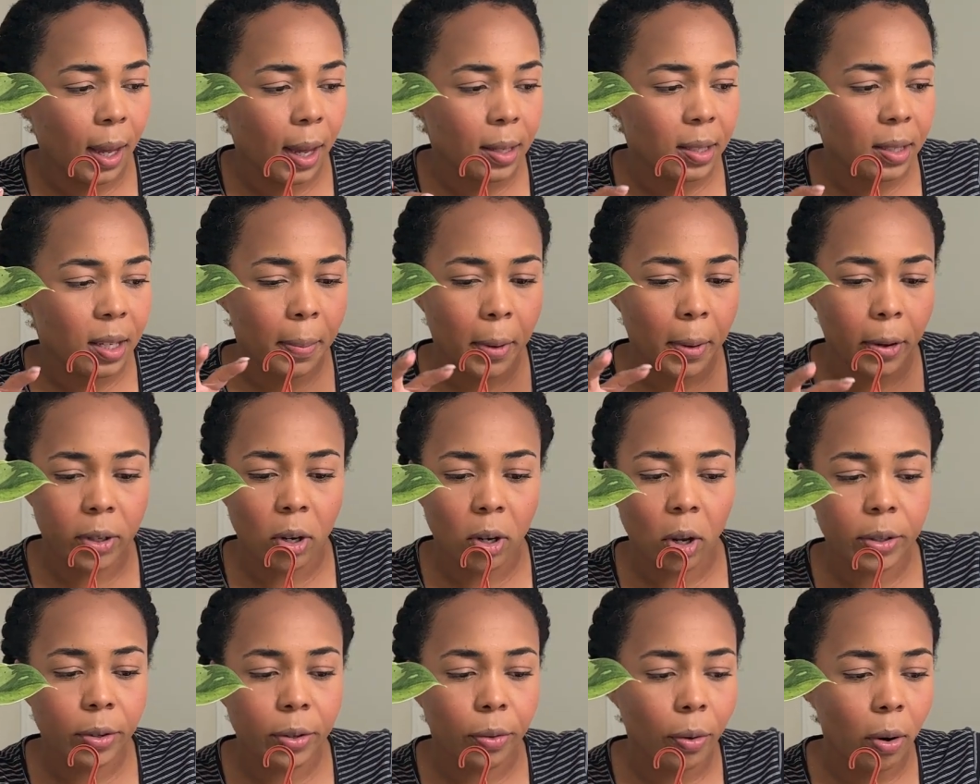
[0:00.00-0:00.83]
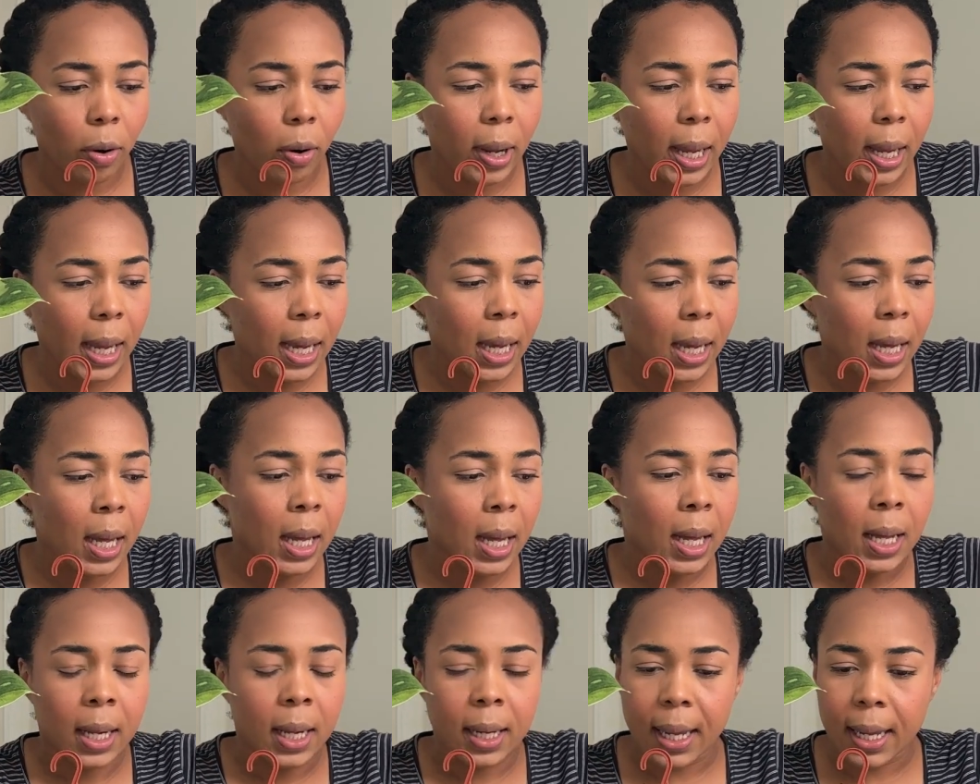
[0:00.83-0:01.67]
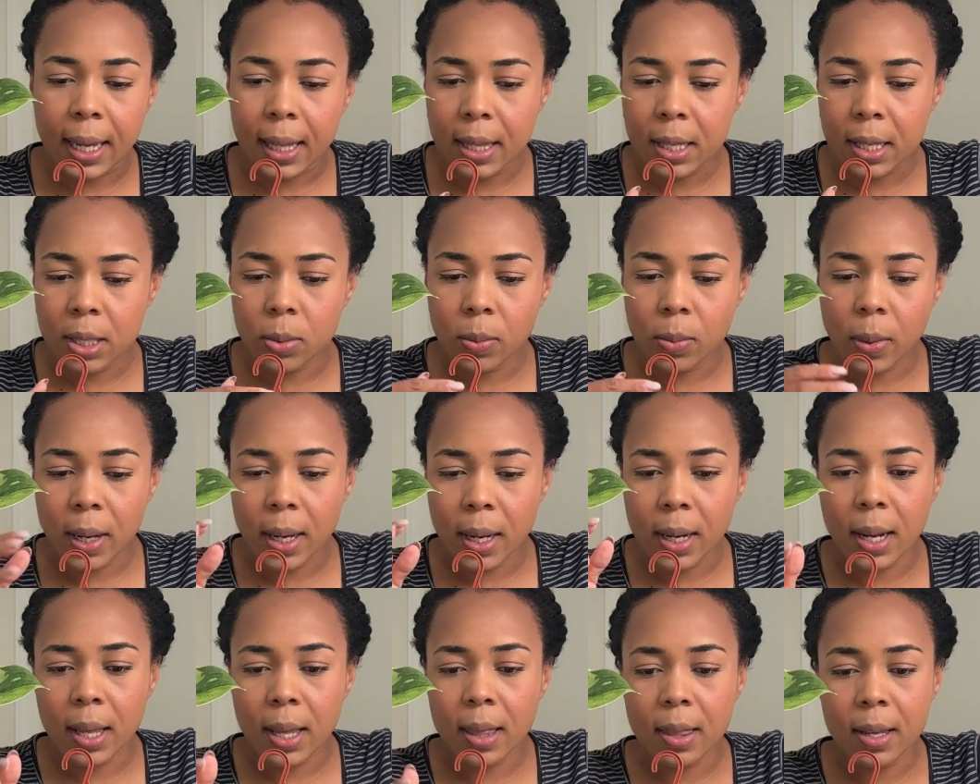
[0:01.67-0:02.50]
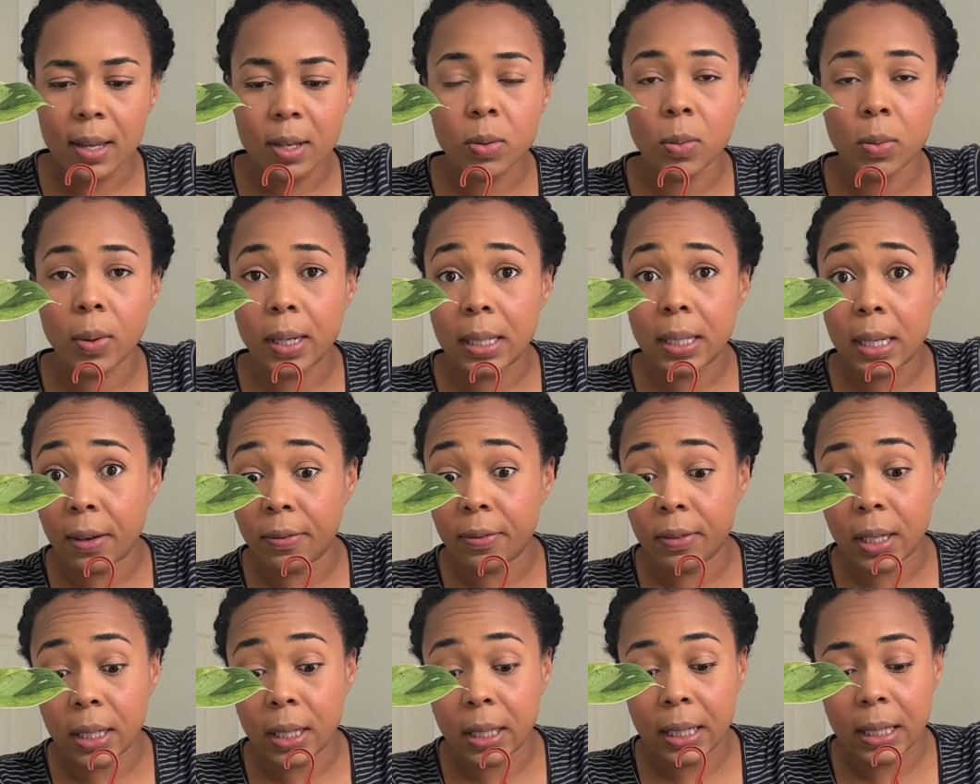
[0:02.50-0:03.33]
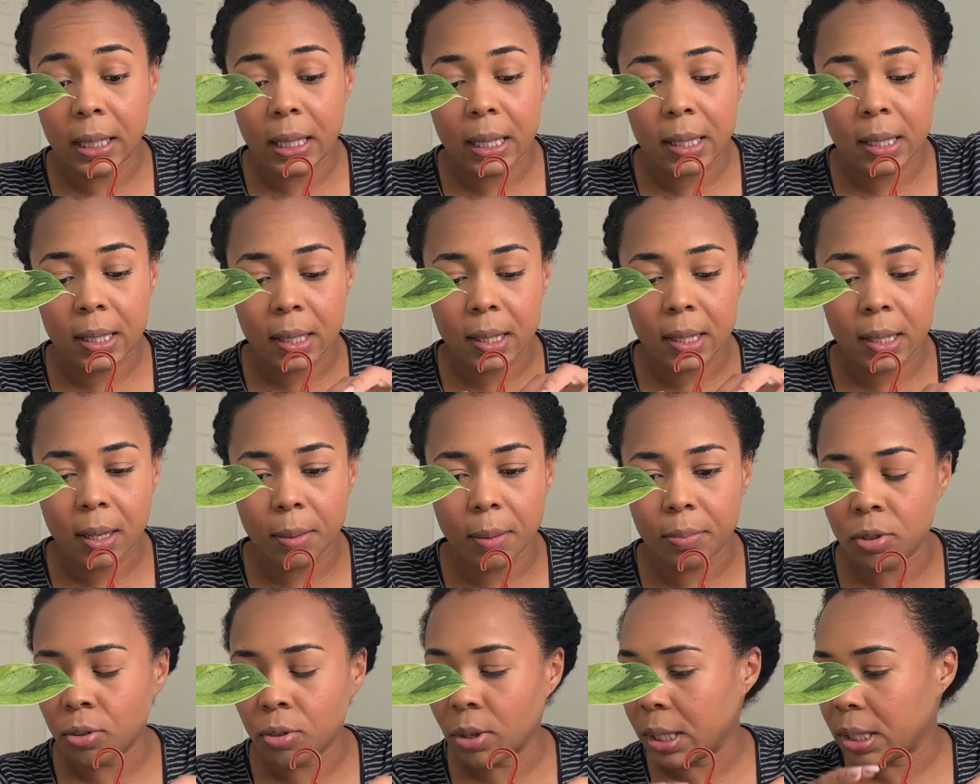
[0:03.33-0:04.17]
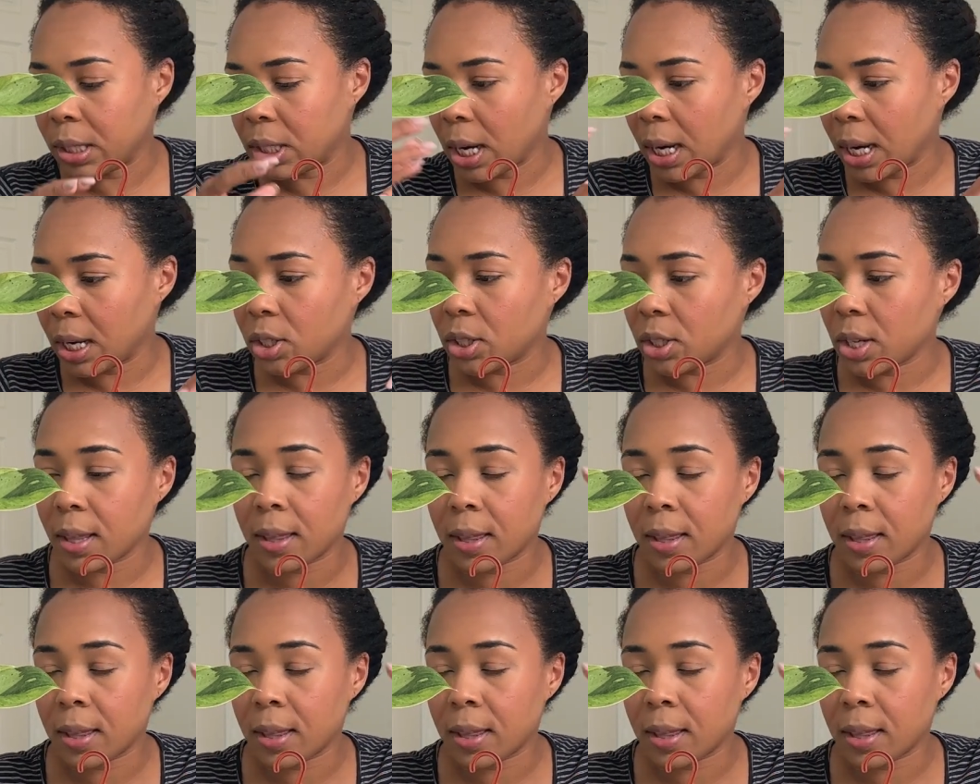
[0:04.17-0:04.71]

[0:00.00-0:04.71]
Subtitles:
Some are not growing, like this one. This one definitely needs a substrate change.